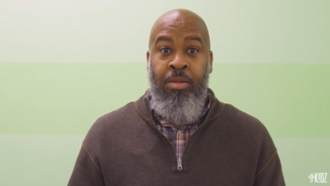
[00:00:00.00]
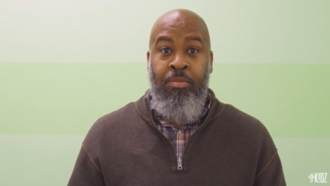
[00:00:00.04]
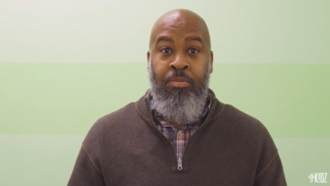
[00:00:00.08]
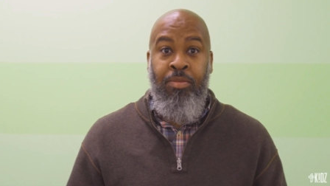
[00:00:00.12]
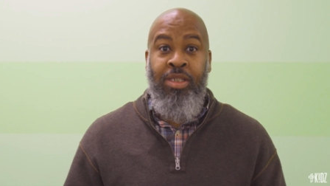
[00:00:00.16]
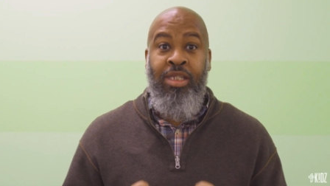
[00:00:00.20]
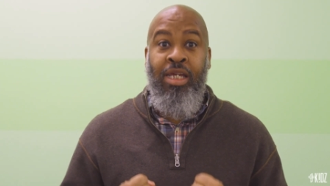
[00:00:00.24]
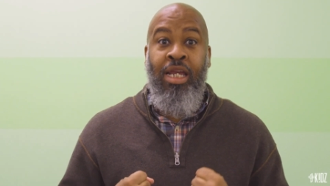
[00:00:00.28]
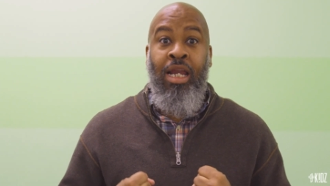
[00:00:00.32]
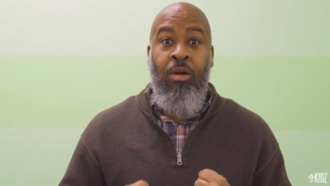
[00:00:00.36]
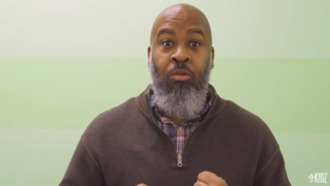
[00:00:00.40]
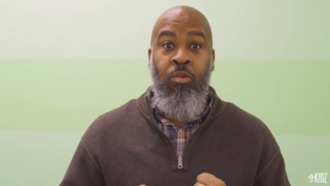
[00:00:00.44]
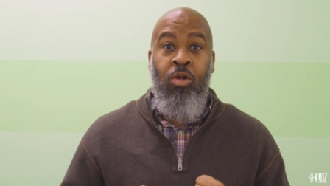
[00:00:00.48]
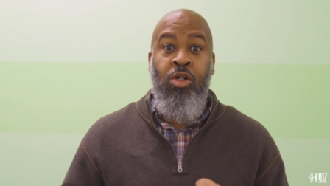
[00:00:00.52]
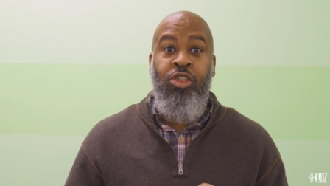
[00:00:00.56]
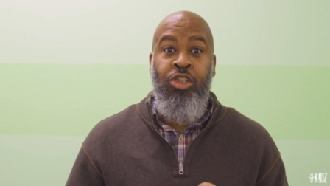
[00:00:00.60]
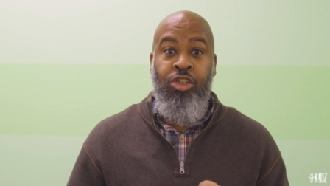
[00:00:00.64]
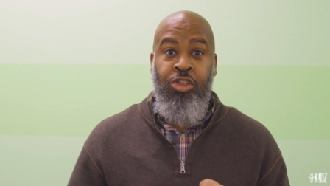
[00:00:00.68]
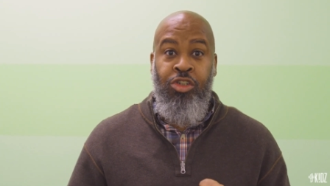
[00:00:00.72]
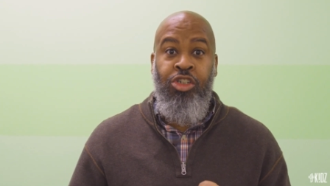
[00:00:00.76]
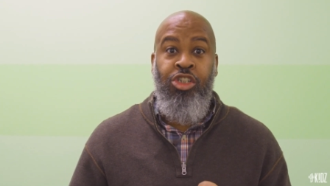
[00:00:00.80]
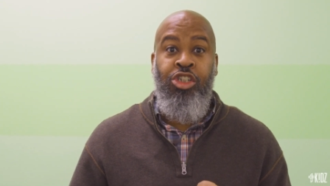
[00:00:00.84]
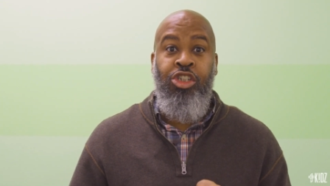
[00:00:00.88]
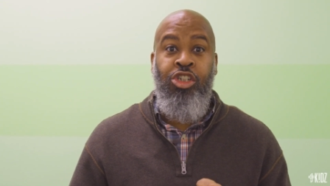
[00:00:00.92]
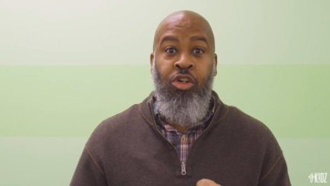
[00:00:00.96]
but then I want
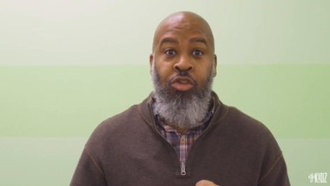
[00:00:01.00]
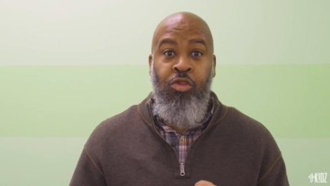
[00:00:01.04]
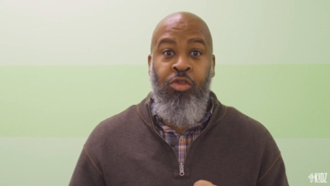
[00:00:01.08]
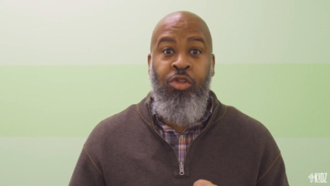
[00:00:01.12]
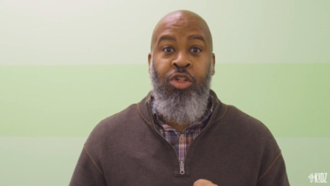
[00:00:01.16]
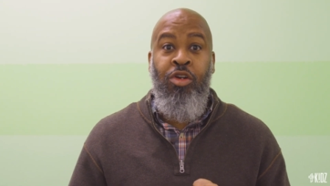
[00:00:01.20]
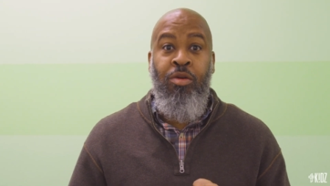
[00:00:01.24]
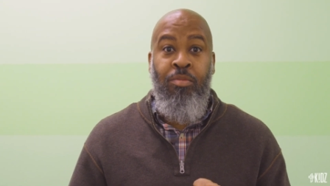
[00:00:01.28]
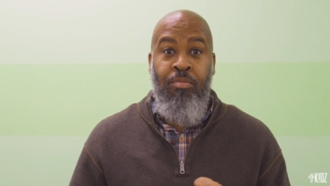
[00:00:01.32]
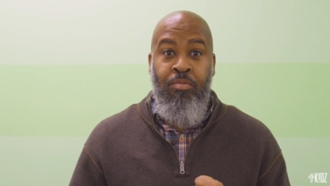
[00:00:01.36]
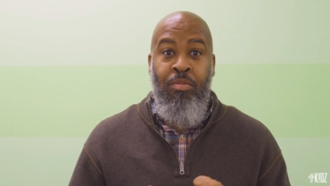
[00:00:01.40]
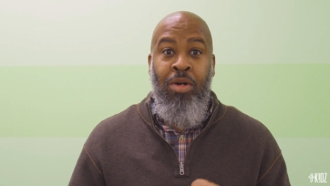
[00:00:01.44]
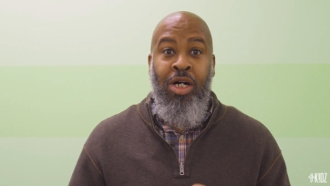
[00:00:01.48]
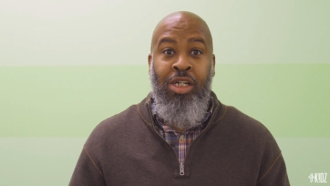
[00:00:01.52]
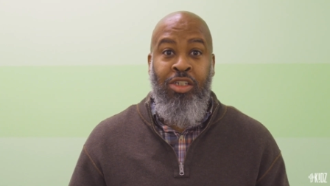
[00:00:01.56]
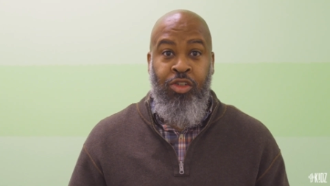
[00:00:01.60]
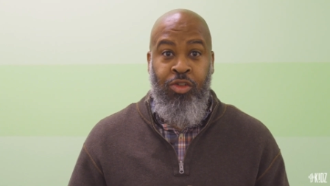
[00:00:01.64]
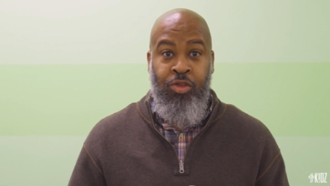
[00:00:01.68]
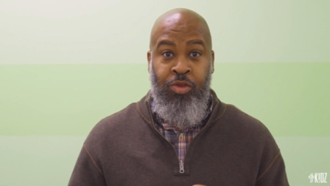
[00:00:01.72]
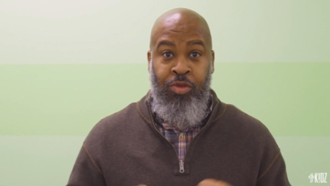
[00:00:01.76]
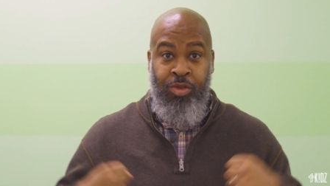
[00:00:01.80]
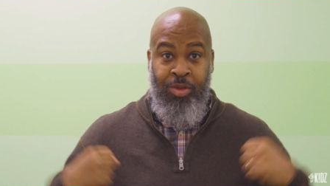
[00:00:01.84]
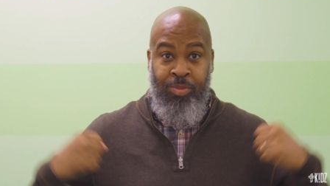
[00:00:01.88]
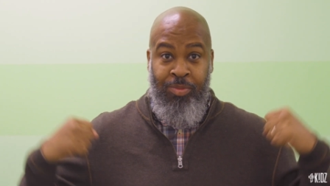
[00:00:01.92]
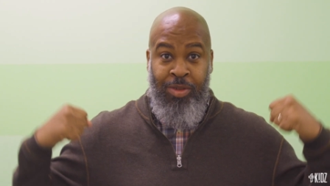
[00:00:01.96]
you to show your
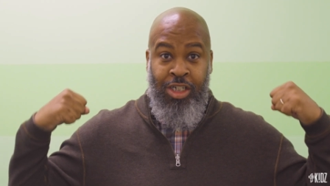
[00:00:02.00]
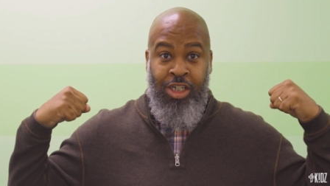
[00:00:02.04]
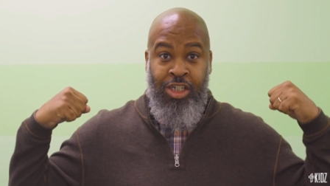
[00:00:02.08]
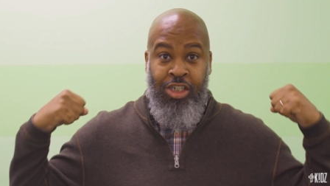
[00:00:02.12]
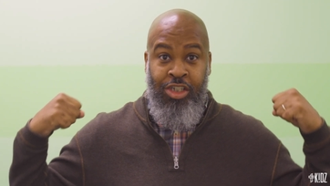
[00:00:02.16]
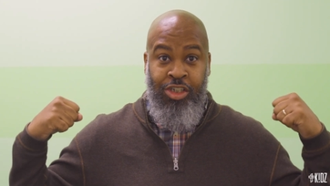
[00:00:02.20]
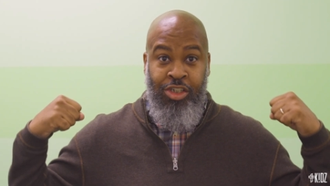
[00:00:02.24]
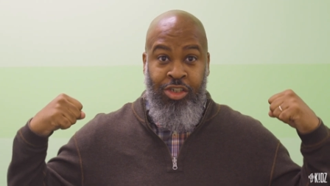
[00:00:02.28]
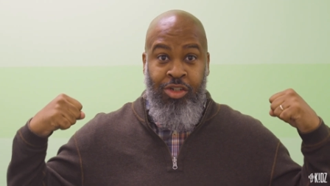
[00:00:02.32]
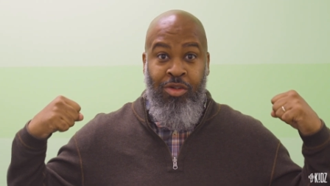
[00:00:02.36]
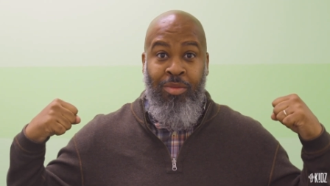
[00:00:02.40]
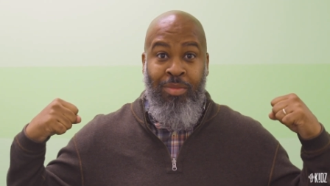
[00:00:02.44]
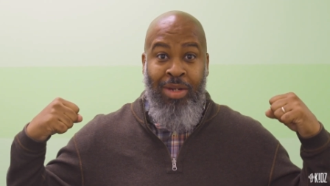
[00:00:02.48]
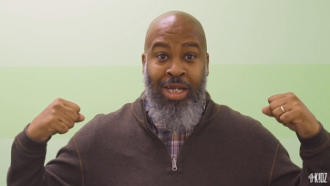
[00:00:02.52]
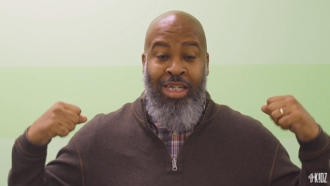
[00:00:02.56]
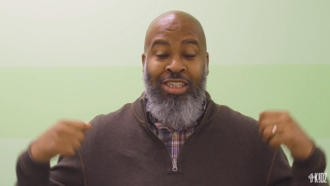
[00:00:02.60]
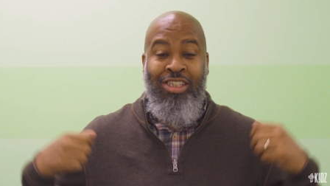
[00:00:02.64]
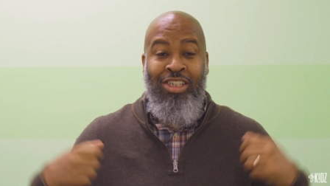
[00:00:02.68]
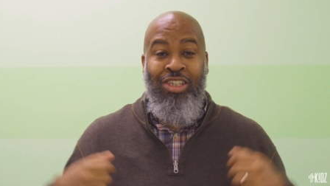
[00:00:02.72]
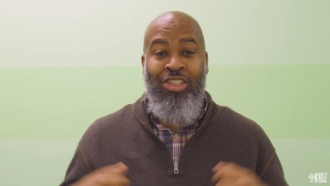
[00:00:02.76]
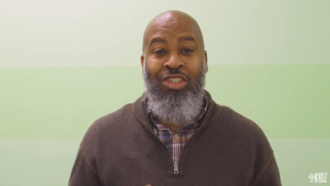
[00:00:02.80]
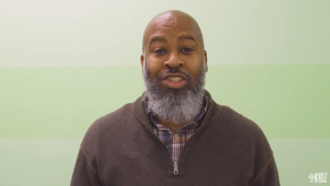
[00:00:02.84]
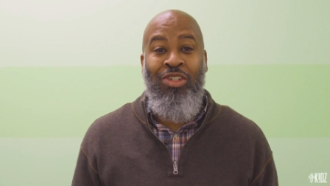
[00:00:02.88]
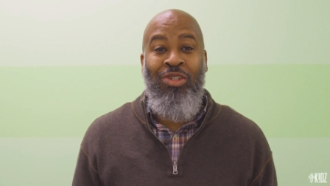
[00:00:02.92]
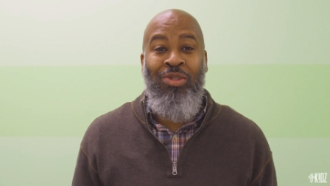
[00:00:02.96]
muscles because you're
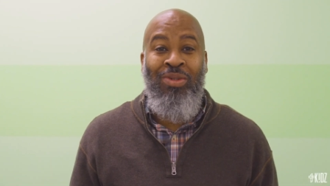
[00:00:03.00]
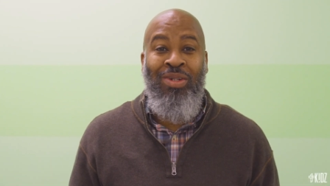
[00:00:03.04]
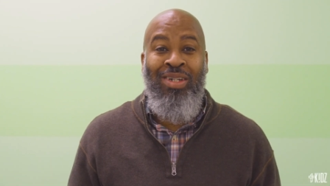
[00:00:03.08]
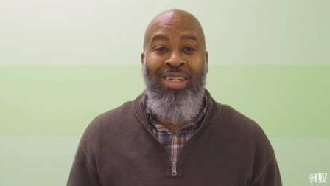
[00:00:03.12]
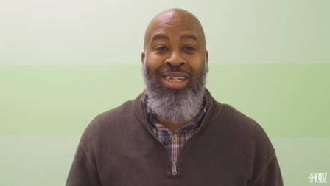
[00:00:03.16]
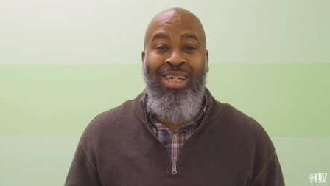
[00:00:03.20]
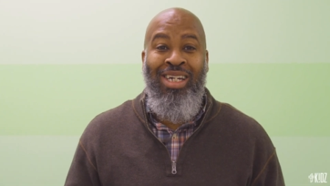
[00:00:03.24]
amazing too.